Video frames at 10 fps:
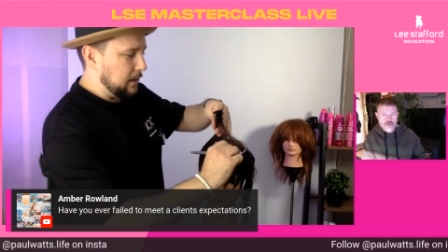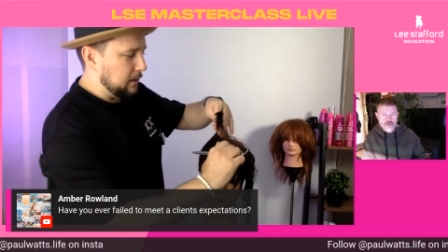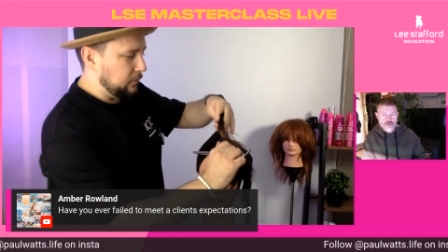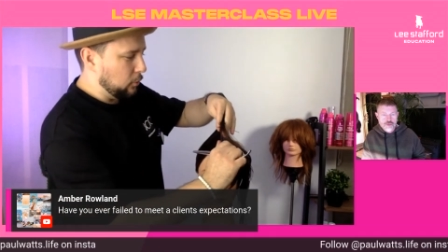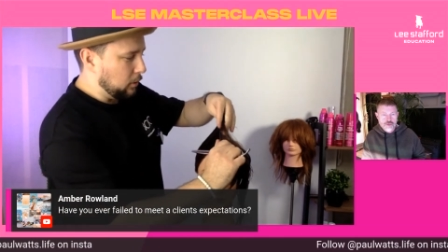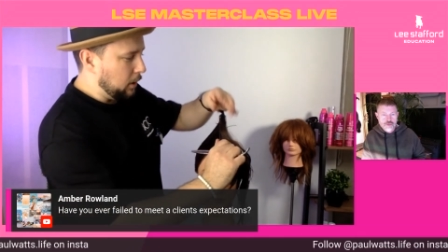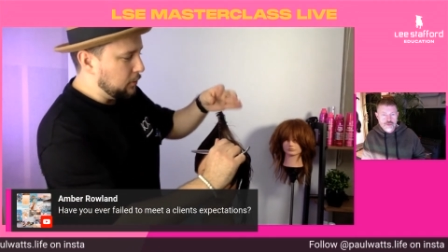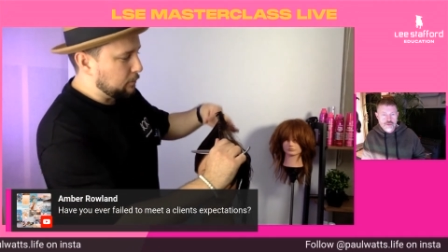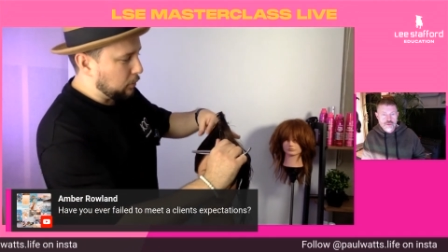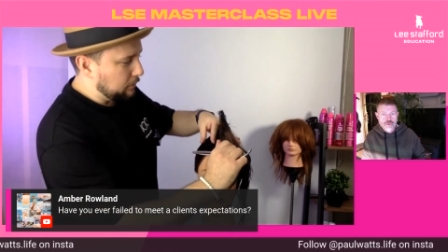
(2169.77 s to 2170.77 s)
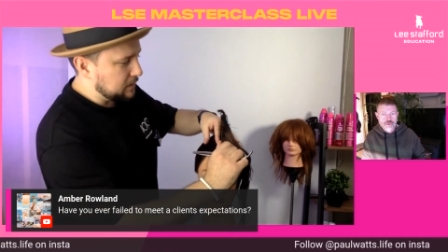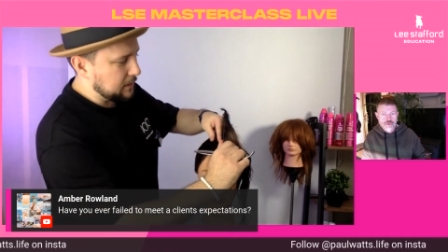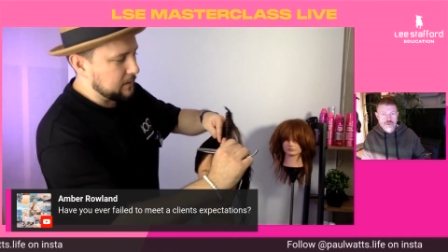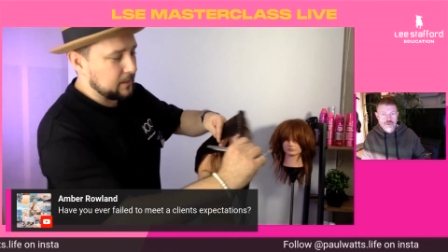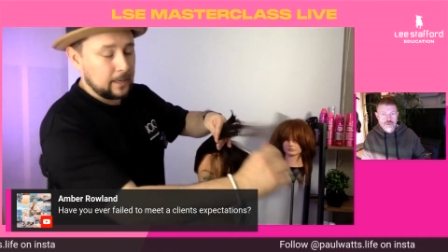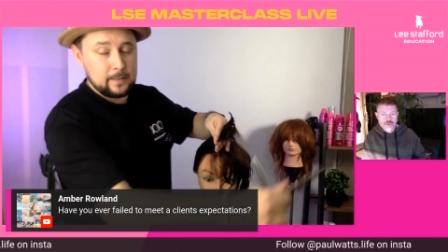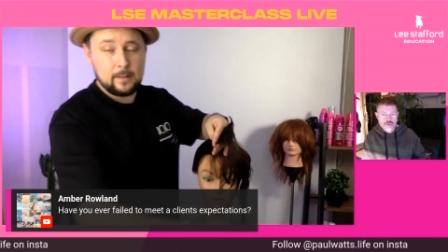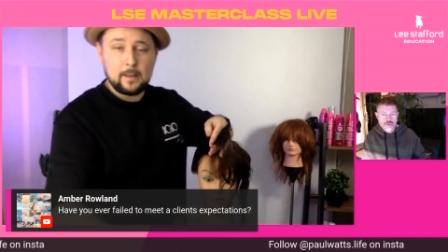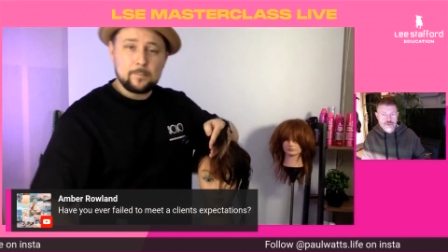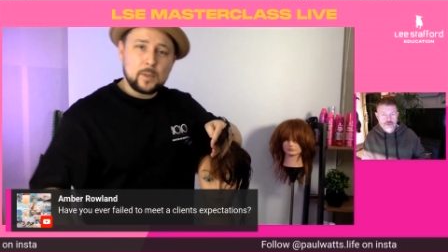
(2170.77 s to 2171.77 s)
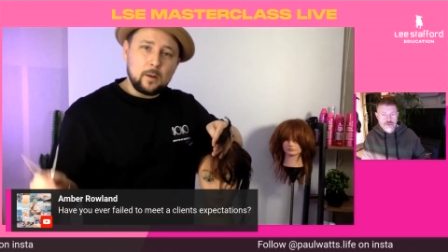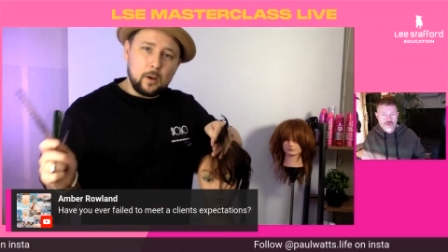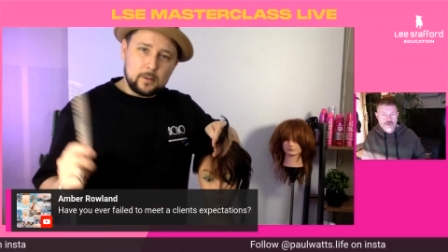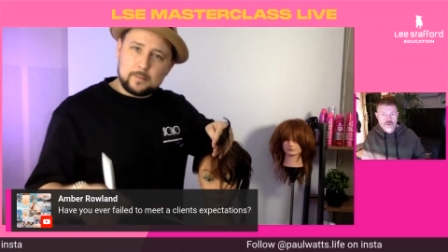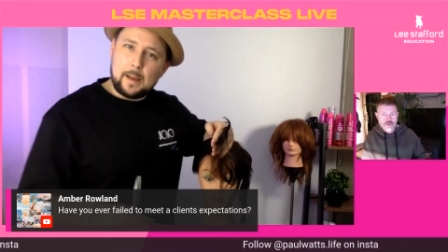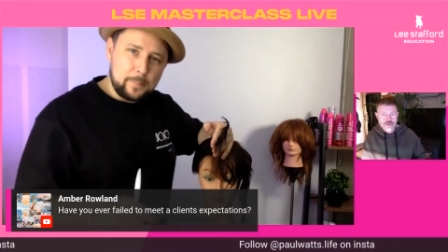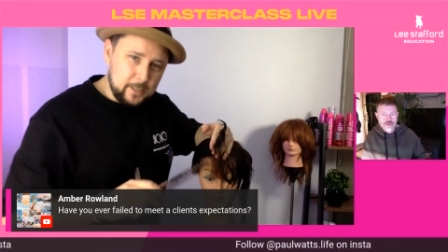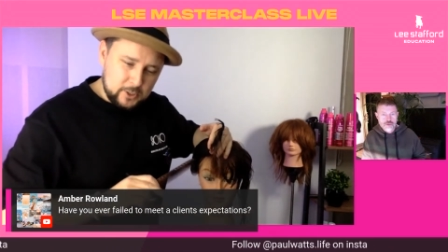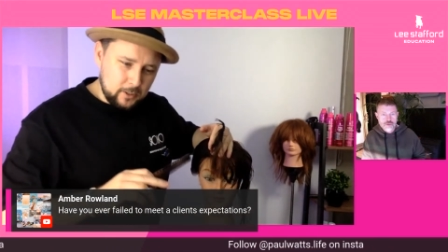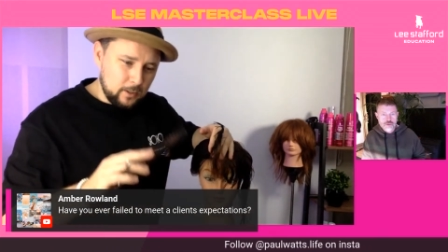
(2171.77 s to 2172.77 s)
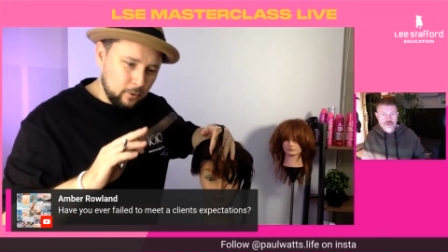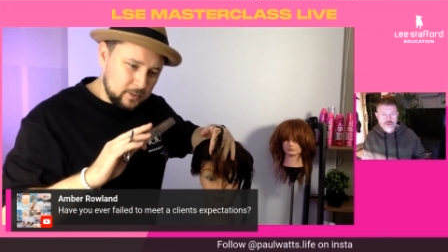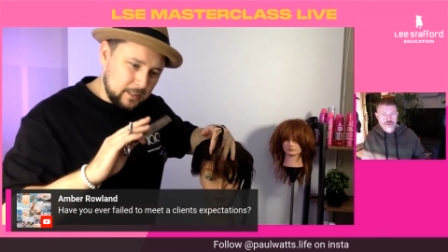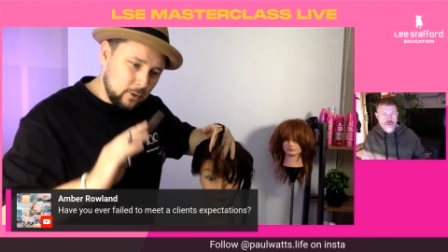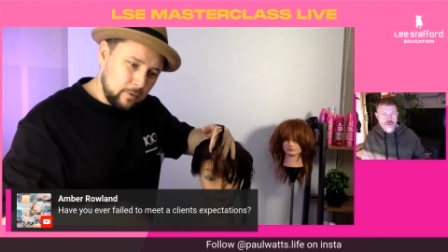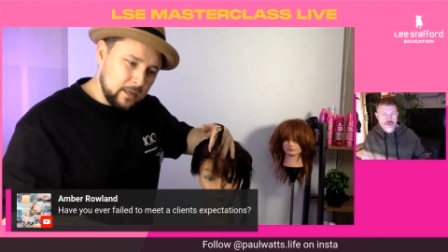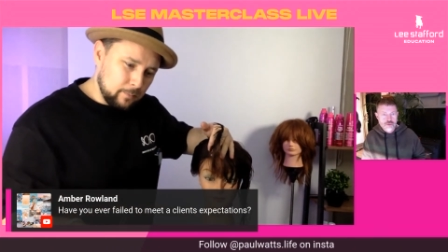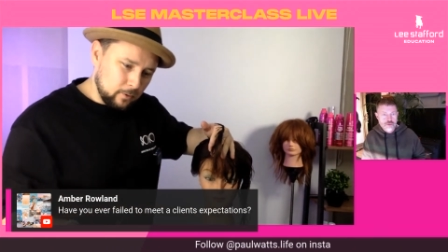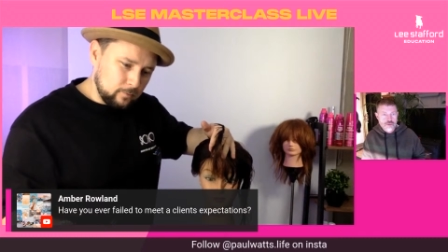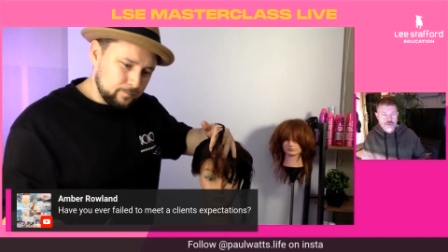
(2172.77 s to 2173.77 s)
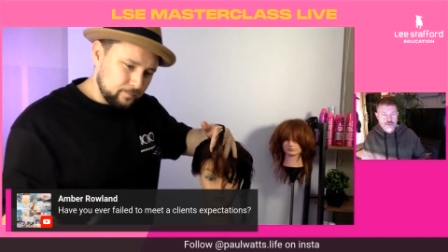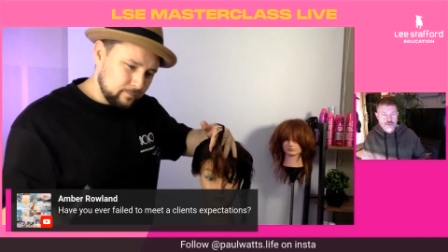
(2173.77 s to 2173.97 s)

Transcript: If you're underpromising, saying like that picture looks incredible